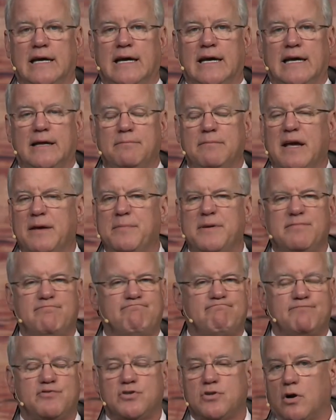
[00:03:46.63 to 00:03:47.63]
and maybe
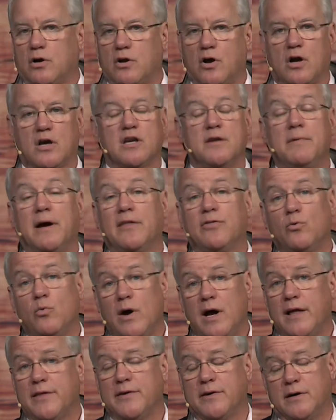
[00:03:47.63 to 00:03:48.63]
start talking about the
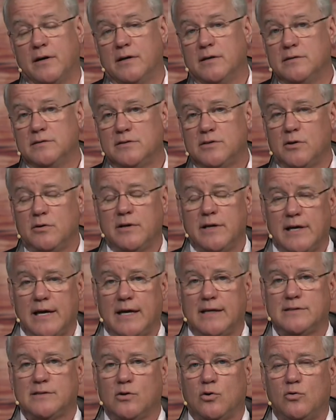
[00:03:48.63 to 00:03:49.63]
weather. So he
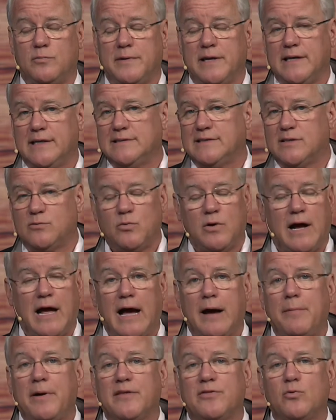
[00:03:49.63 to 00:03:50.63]
asked the old man, he said, Well,
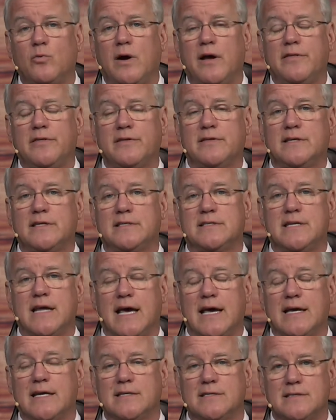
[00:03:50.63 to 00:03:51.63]
how about the weather these
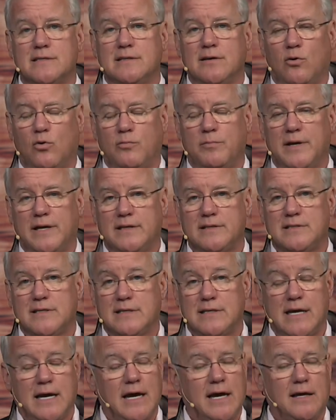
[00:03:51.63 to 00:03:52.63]
days? The old man
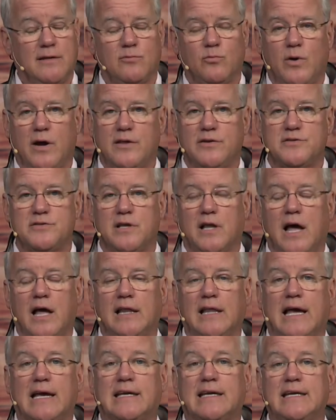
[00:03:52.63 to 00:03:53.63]
said, Yeah, the weather's a lot
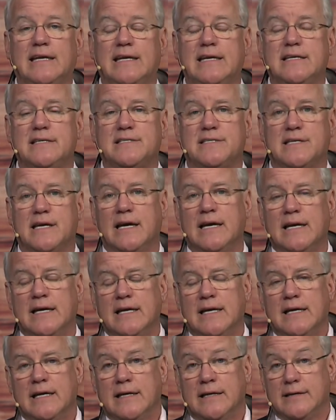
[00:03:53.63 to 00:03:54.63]
like it is
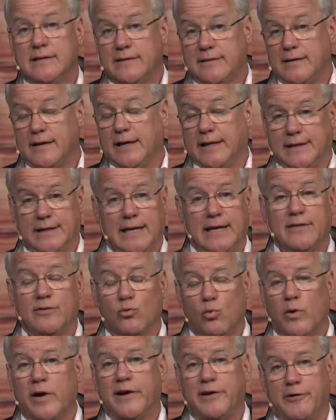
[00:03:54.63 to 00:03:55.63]
in the
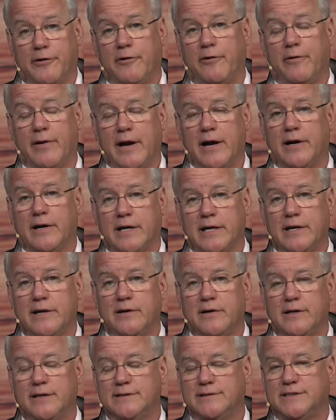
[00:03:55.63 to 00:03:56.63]
winter around
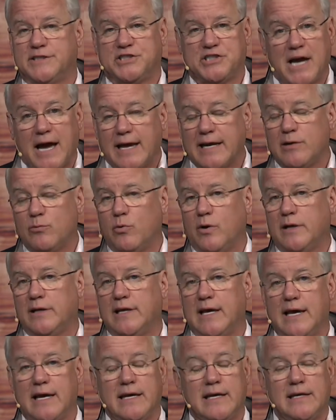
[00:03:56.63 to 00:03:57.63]
here. It's shiny one
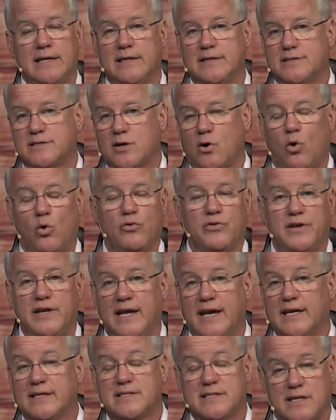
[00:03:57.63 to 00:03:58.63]
day and it's cold the
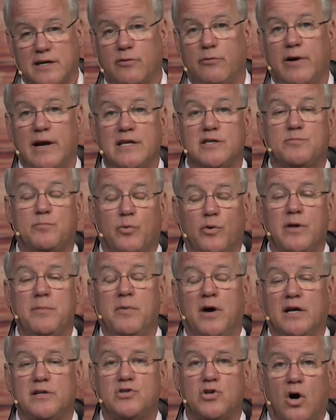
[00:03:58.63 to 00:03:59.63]
next, and it rains pretty
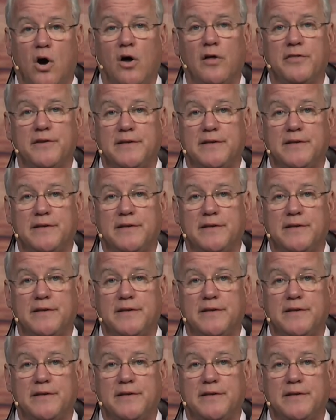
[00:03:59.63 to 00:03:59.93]
much all the